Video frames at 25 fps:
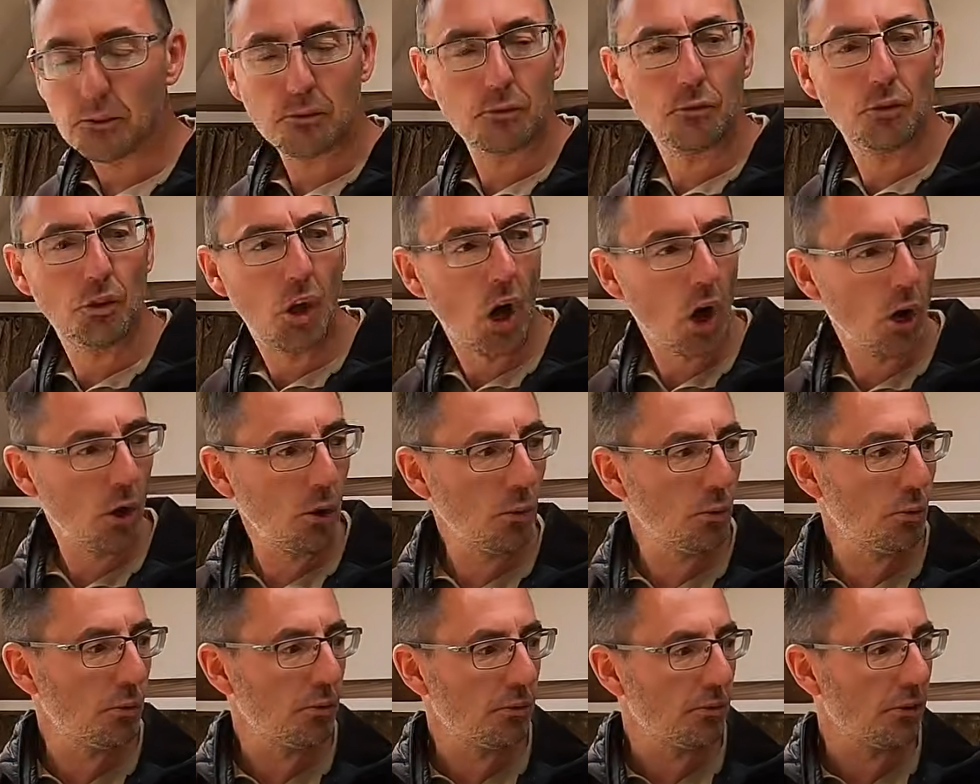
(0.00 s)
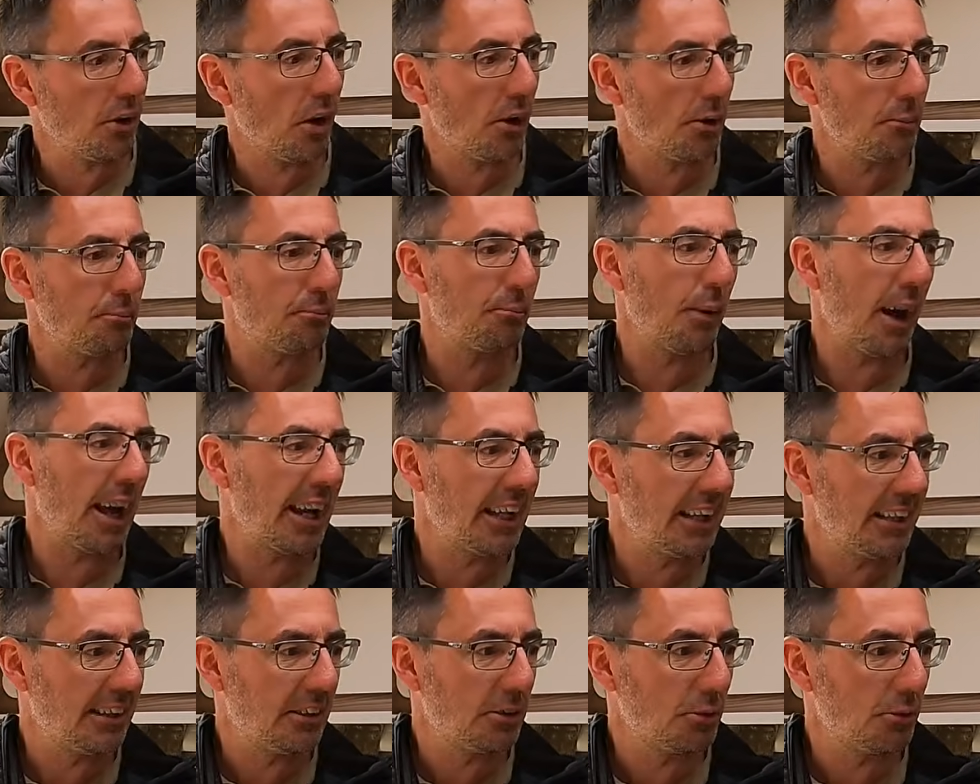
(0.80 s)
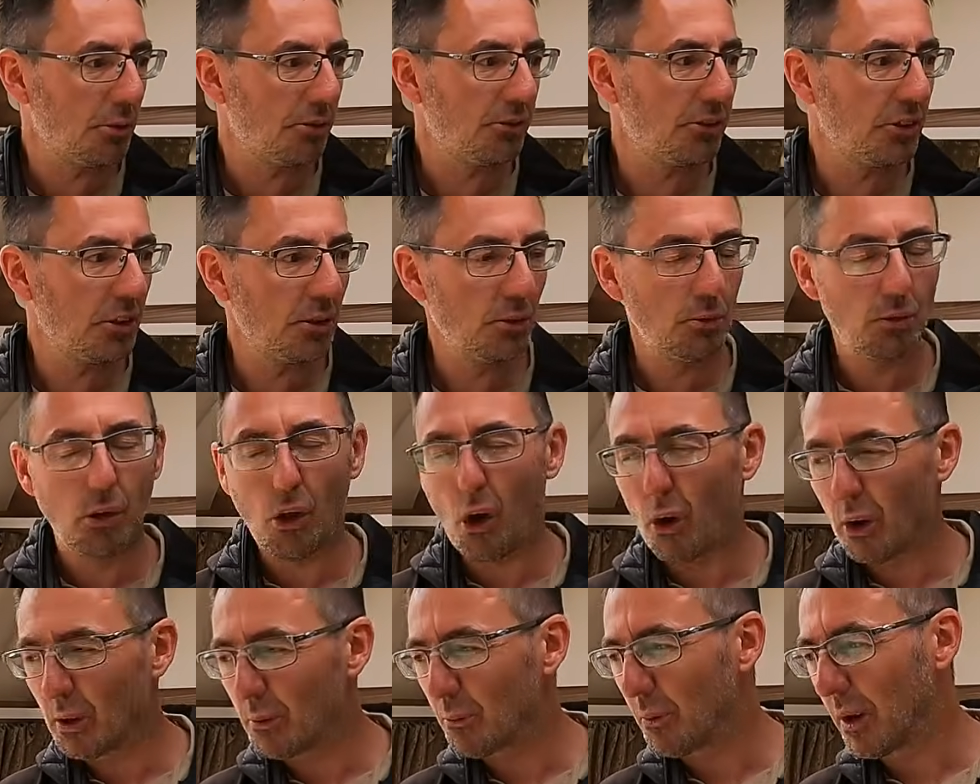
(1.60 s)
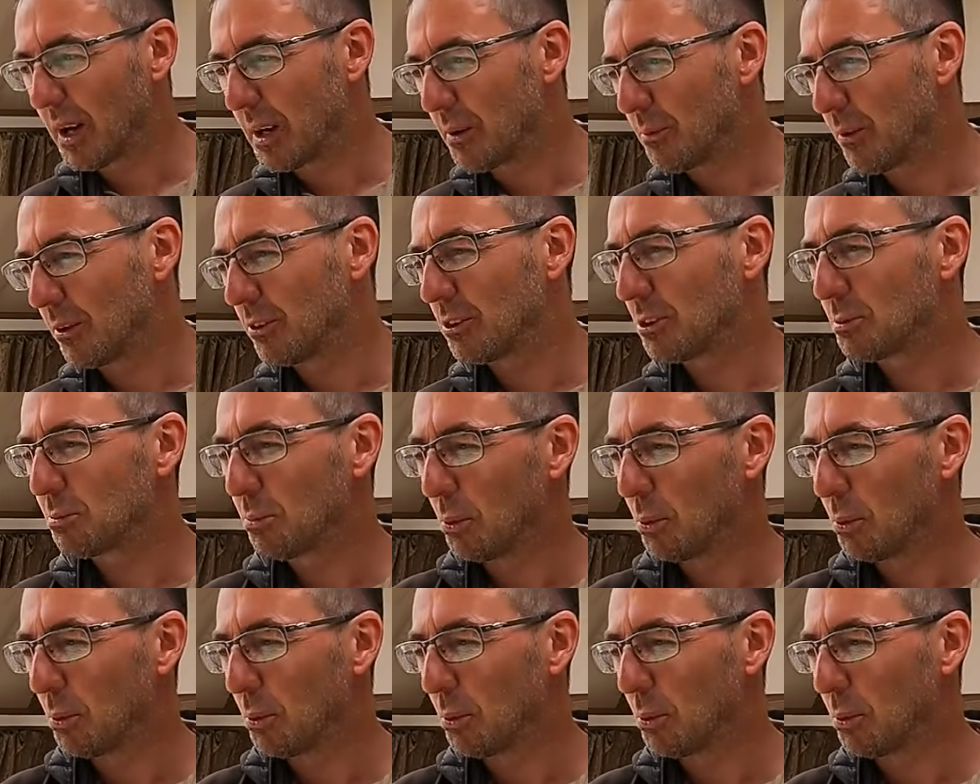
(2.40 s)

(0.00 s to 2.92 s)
no, like Bailey do a few lightweight ones,